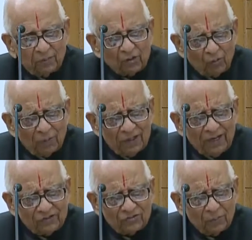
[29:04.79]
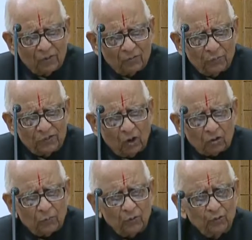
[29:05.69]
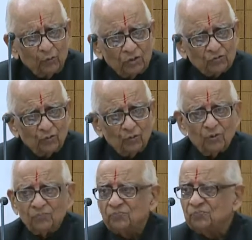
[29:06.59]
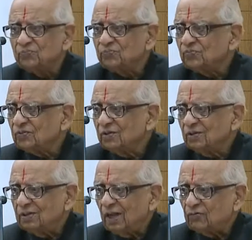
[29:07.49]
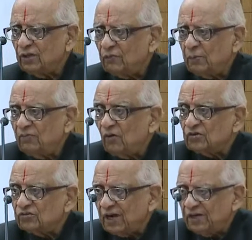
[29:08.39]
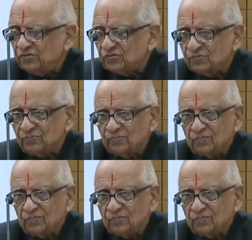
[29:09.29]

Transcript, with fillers: Because nobody likes about to be talked about duties, you know. Therefore, everybody wants rights.